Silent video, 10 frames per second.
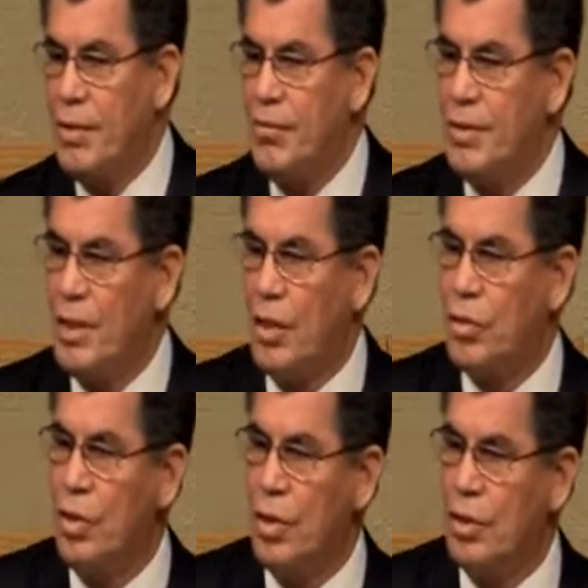and if it's not
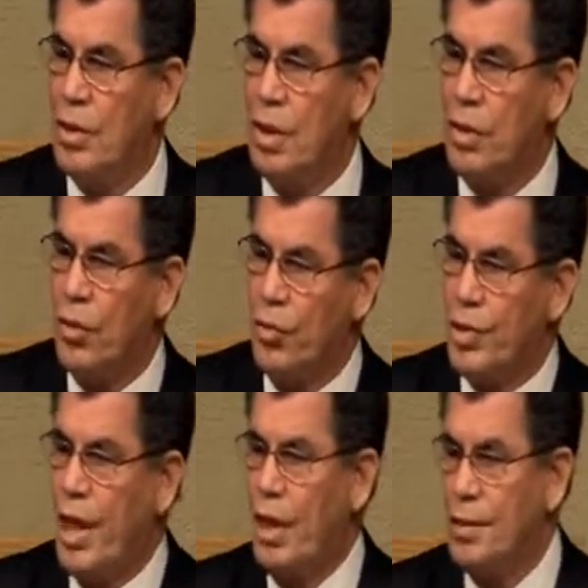good, then it goes
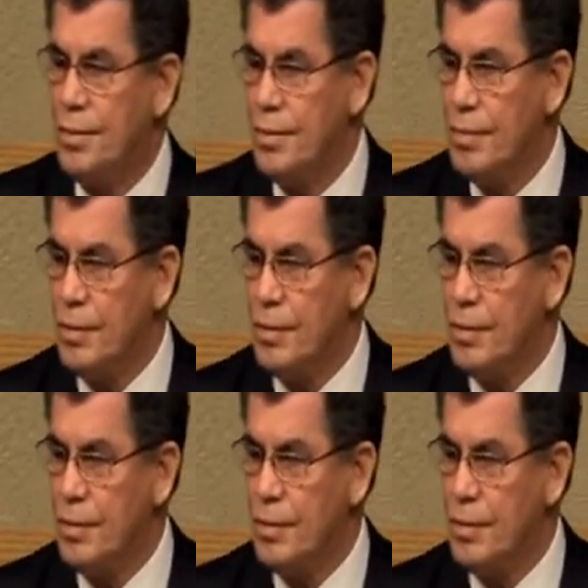out.